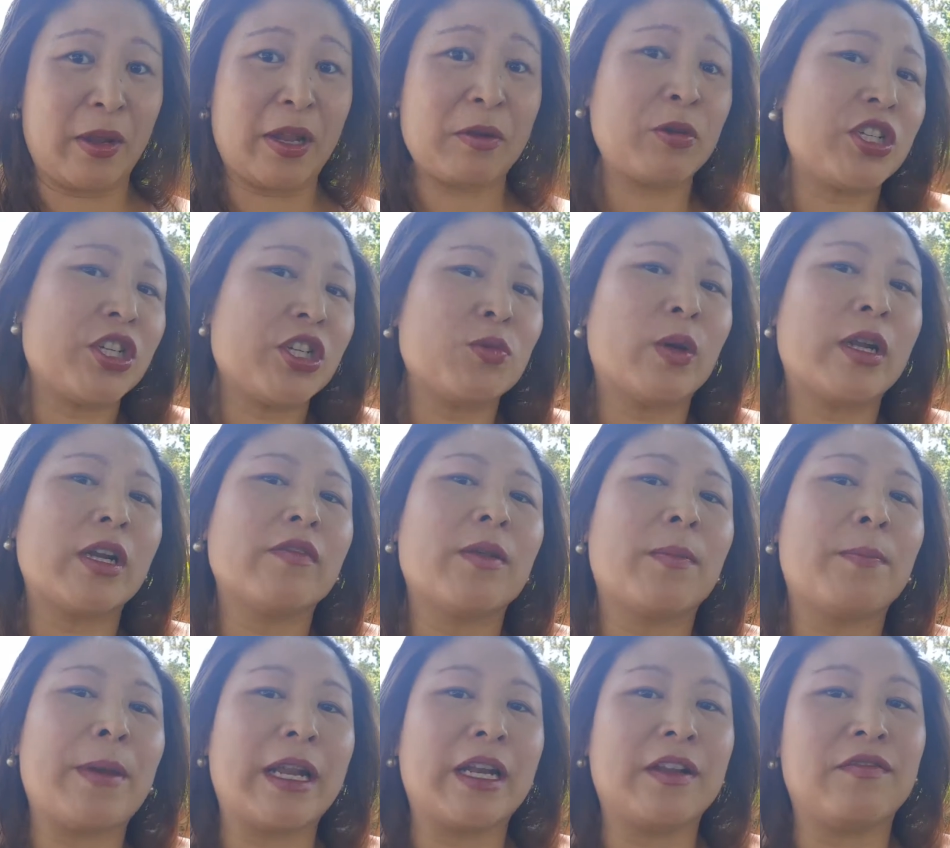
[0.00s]
And which is one of the
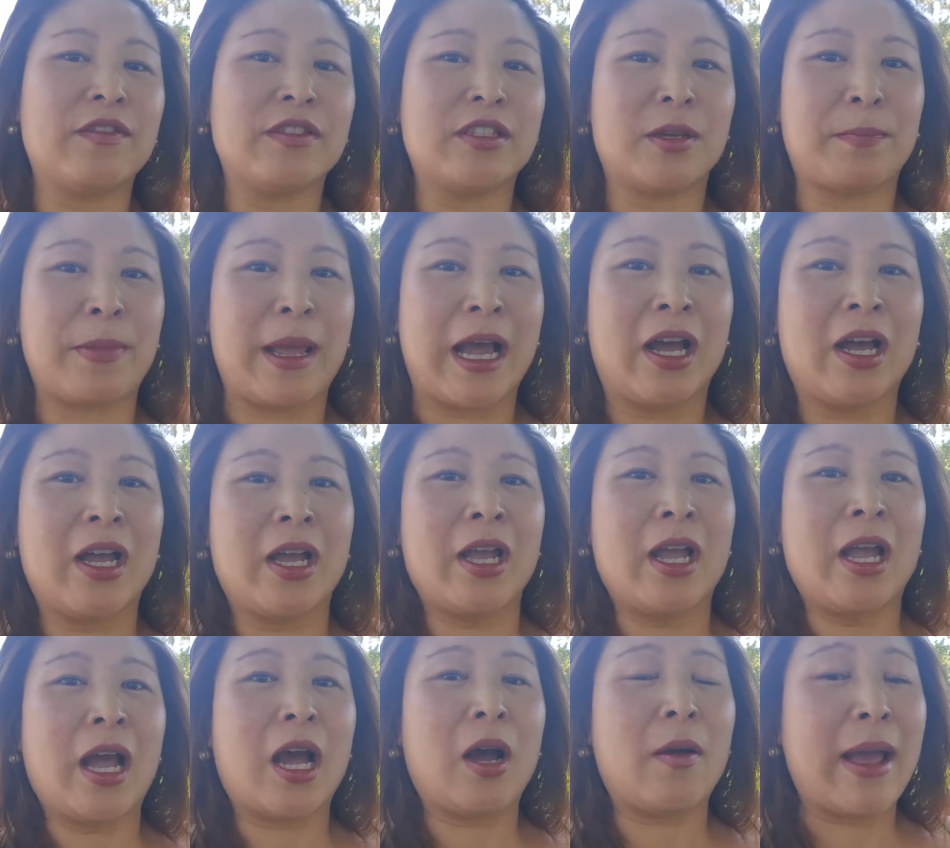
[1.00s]
benefits about
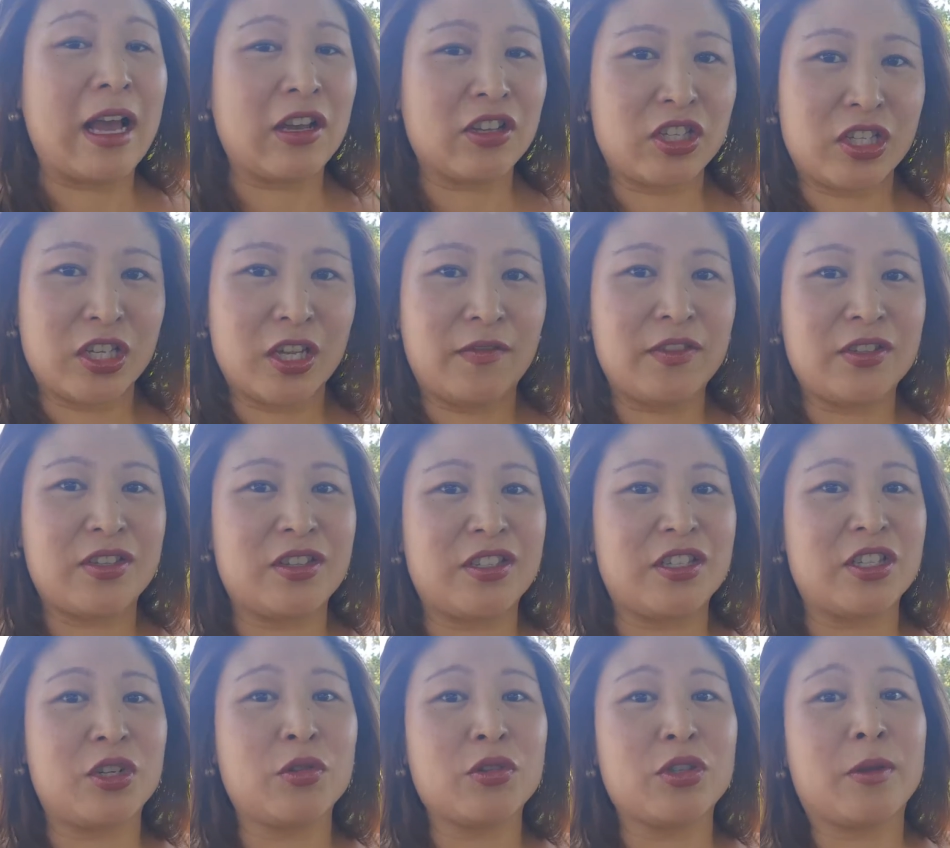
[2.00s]
our
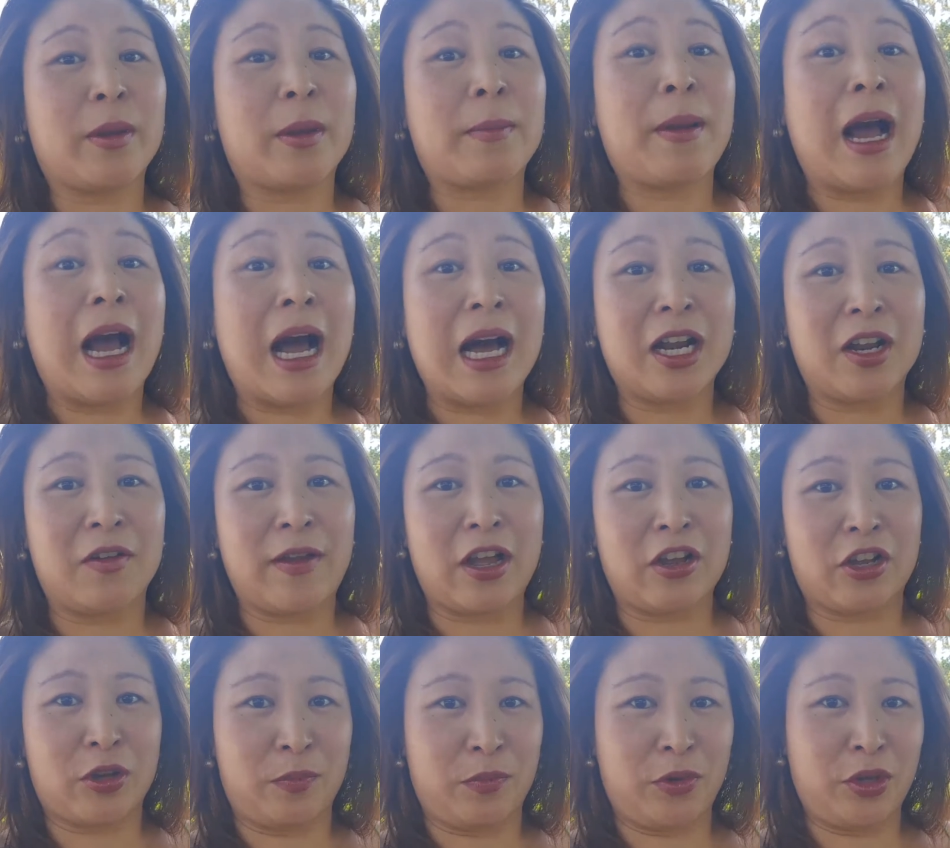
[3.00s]
services and also being part of our
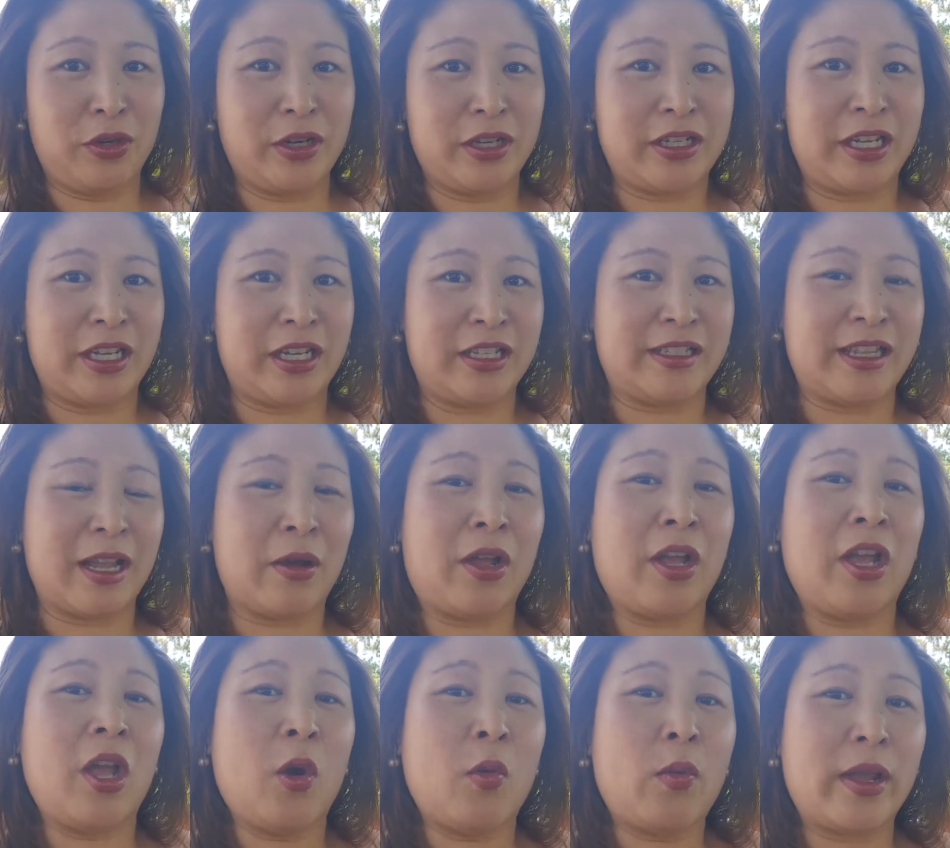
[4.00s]
community, is that
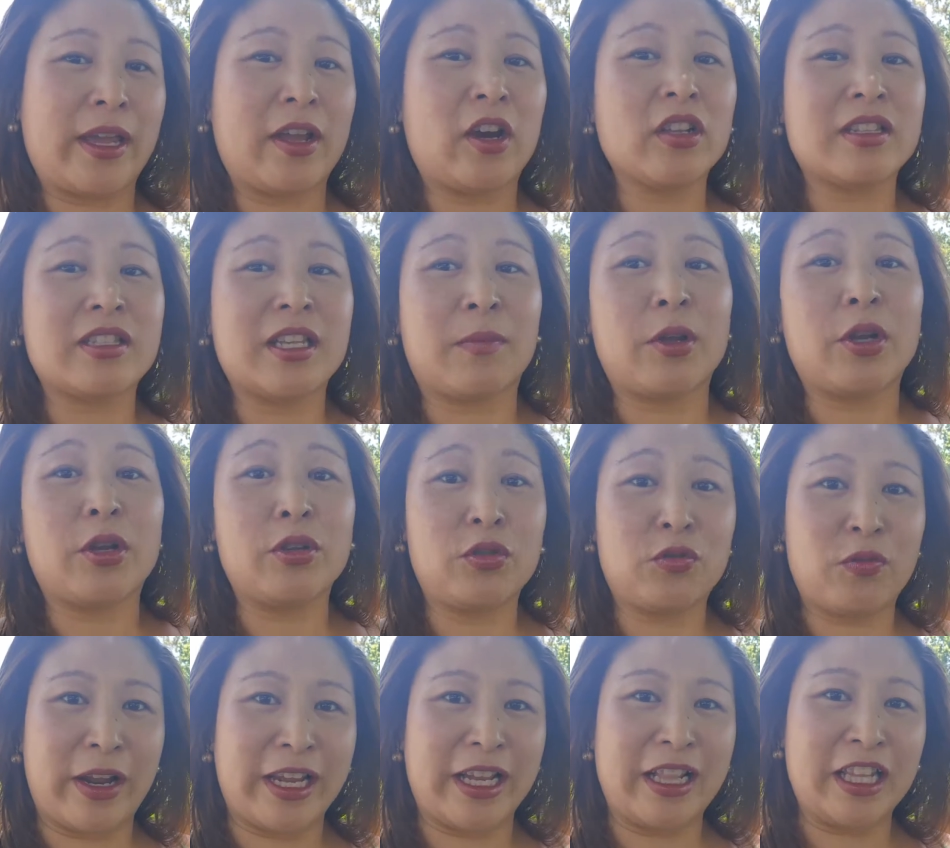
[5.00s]
we got someone
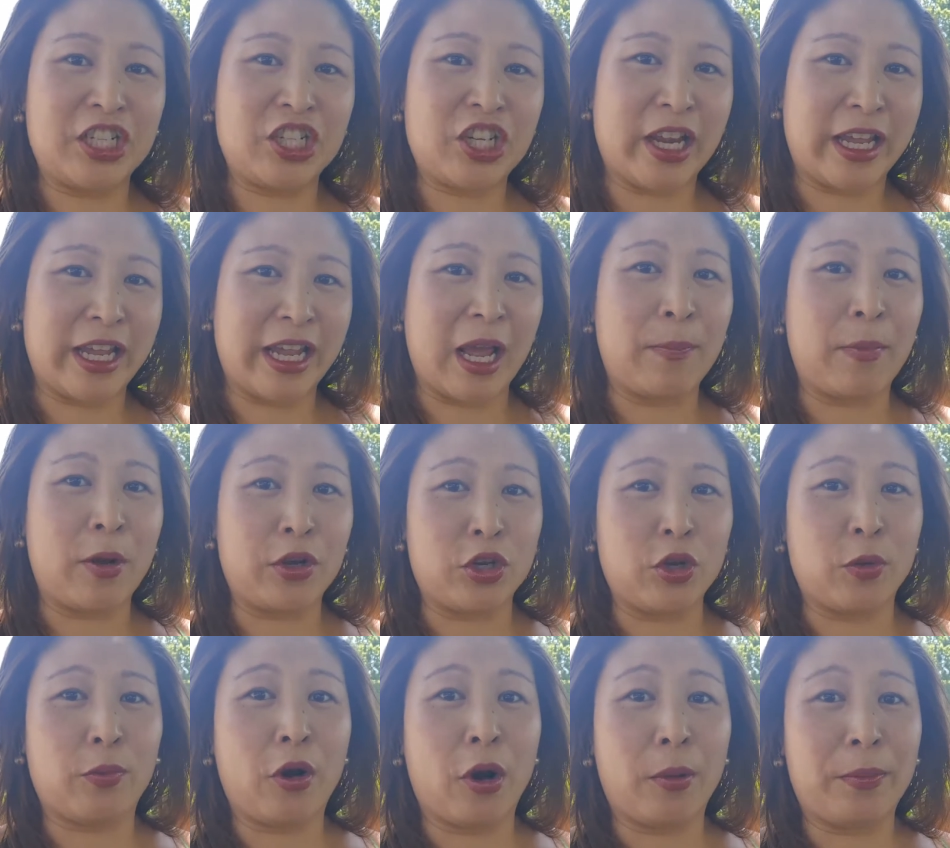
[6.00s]
who's regularly checking up on
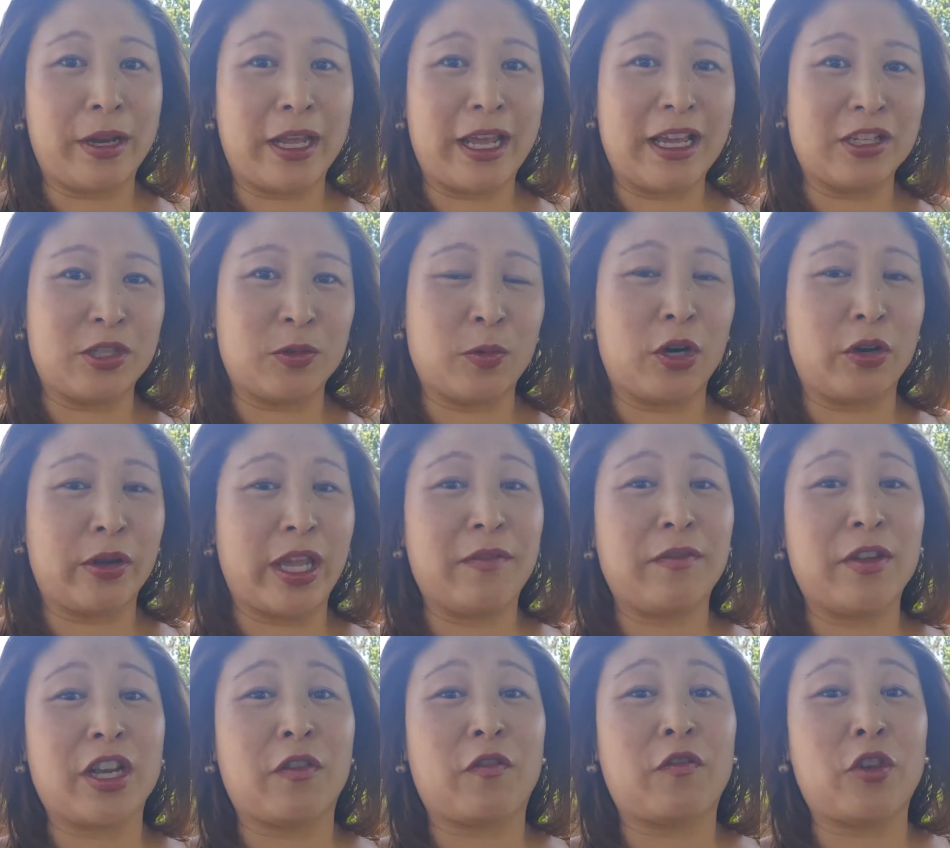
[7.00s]
your property as well,
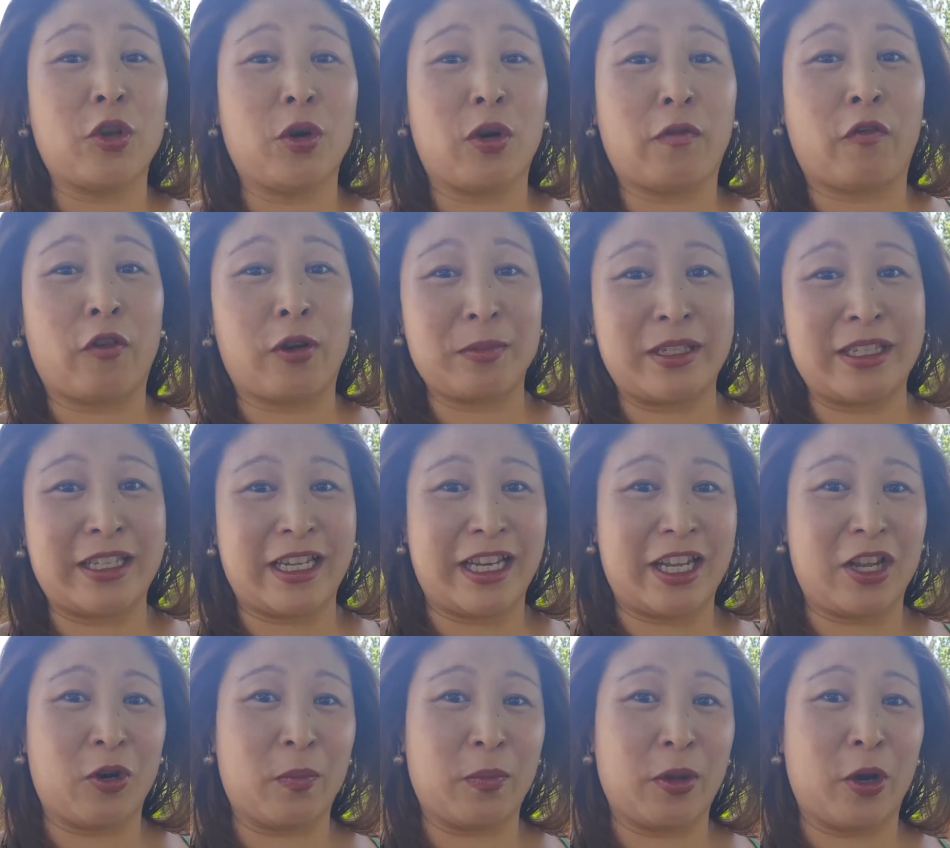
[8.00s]
even if you're from
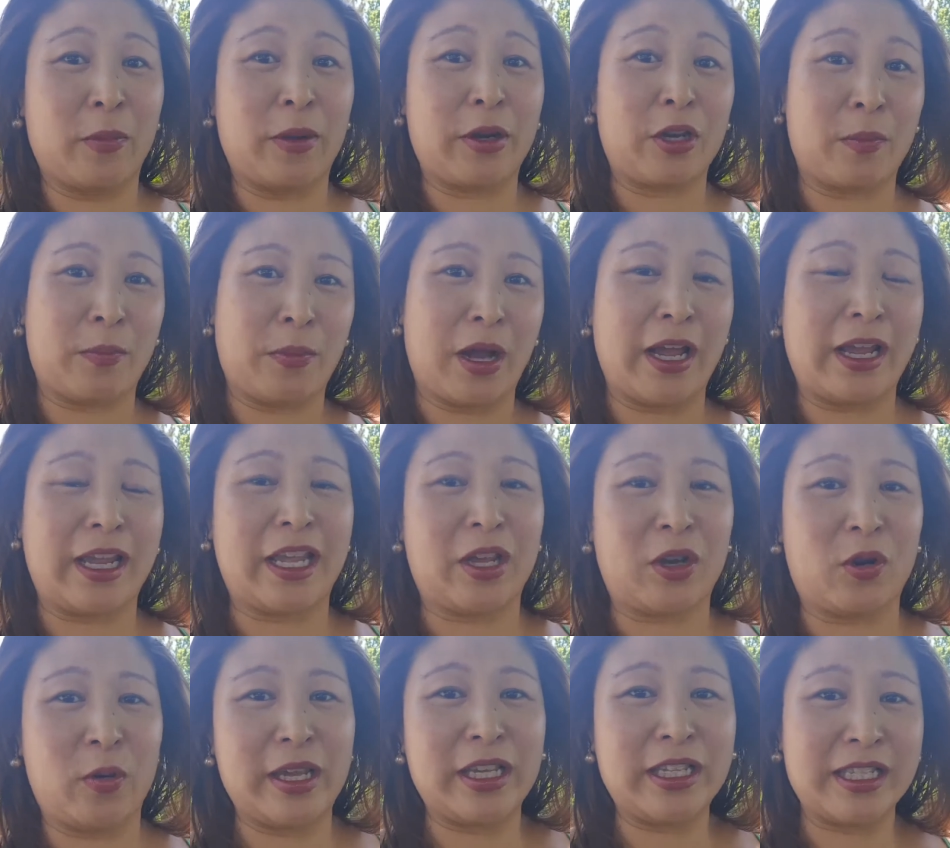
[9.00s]
Sydney or Melbourne, you're buying in
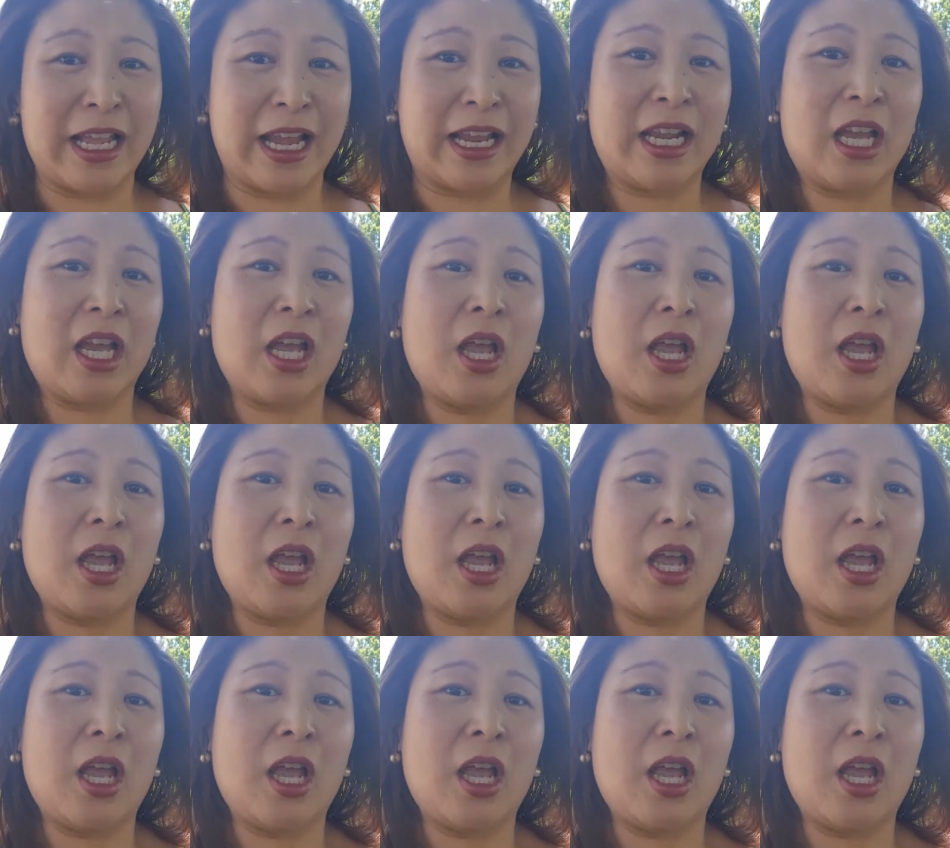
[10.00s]
Queensland.